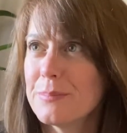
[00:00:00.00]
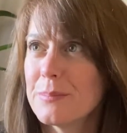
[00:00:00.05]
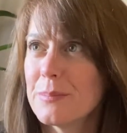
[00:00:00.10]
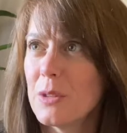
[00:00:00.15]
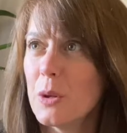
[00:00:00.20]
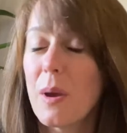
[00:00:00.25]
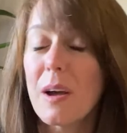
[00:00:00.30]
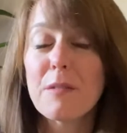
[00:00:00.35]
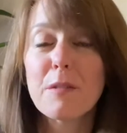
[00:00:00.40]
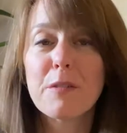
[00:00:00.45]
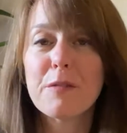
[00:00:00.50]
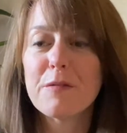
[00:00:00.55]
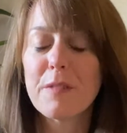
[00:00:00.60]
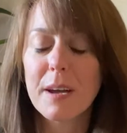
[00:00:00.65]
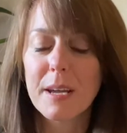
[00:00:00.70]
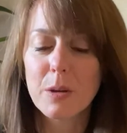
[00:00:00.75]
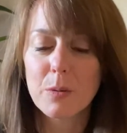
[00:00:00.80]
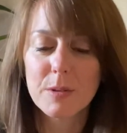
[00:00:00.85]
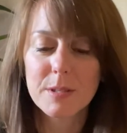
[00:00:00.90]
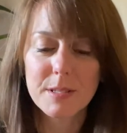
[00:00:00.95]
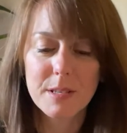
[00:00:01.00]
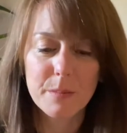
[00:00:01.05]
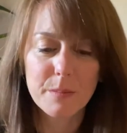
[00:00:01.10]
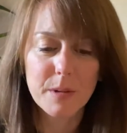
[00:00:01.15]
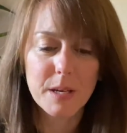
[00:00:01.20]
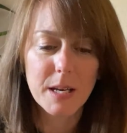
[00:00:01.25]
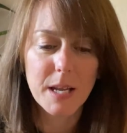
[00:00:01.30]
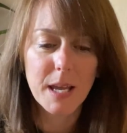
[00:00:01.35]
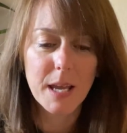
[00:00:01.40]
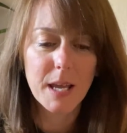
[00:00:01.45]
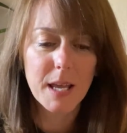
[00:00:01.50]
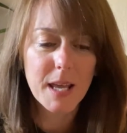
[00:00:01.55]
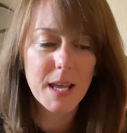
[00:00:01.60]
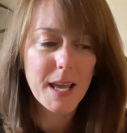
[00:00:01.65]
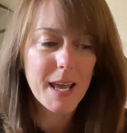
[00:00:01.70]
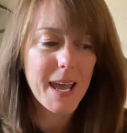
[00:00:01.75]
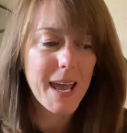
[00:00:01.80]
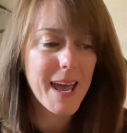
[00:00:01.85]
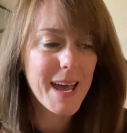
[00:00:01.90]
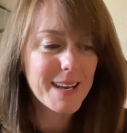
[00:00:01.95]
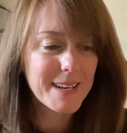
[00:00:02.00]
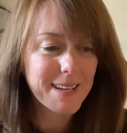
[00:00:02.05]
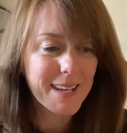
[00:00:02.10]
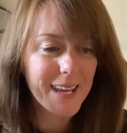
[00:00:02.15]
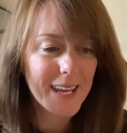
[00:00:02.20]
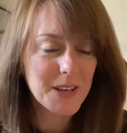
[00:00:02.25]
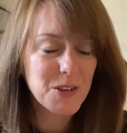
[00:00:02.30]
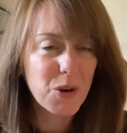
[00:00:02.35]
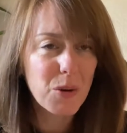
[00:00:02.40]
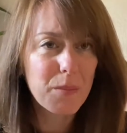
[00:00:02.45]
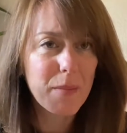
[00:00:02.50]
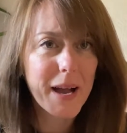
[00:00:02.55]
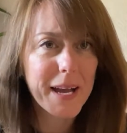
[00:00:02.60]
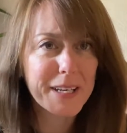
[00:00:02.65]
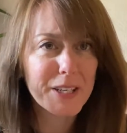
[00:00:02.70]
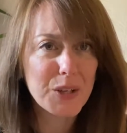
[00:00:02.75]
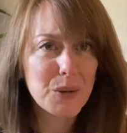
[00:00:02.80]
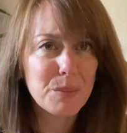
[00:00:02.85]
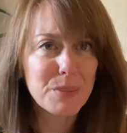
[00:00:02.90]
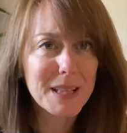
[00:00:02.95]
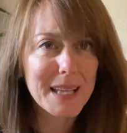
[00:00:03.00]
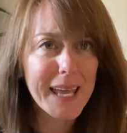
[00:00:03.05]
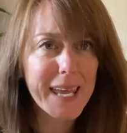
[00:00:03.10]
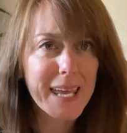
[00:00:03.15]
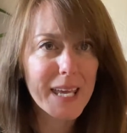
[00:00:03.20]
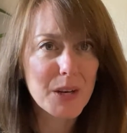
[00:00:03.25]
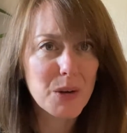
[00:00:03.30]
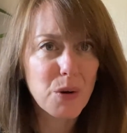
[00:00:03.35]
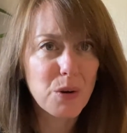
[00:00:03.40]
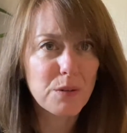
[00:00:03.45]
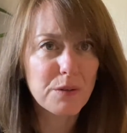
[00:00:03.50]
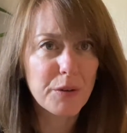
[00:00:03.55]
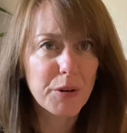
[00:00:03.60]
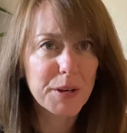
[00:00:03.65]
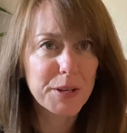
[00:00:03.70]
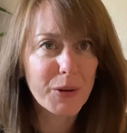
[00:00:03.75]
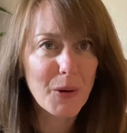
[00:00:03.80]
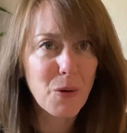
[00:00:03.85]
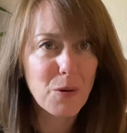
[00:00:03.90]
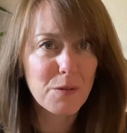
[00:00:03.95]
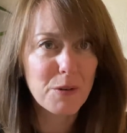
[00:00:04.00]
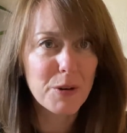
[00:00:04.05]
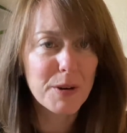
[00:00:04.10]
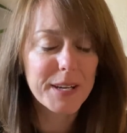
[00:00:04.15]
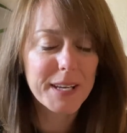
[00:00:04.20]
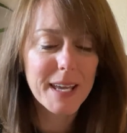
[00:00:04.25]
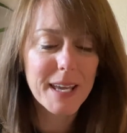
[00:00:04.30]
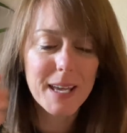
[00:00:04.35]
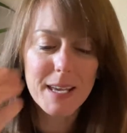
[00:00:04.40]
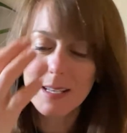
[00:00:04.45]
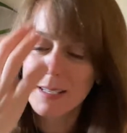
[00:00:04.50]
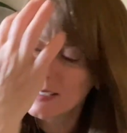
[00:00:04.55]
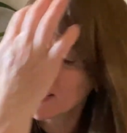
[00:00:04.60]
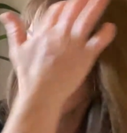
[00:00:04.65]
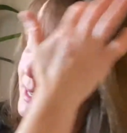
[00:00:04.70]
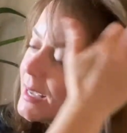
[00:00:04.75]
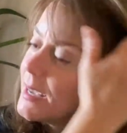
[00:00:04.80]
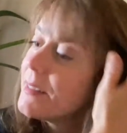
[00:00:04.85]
you have a fight with somebody, and in your mind you play it over and over again.